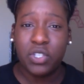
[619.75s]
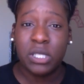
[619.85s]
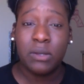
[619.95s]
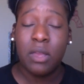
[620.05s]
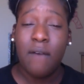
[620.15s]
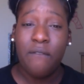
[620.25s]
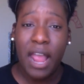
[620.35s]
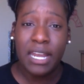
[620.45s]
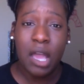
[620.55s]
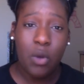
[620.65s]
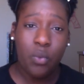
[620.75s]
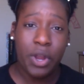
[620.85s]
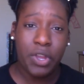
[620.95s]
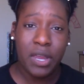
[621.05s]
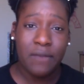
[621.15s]
Just find out
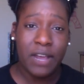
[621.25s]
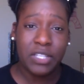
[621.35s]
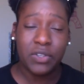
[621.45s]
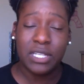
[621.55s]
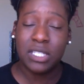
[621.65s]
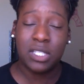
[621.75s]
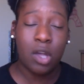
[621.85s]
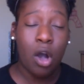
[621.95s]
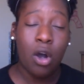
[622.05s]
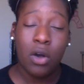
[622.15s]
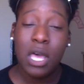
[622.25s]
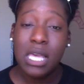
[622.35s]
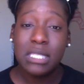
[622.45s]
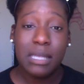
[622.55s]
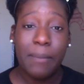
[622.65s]
where your advisor is. Just call
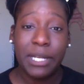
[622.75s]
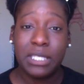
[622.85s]
somebody.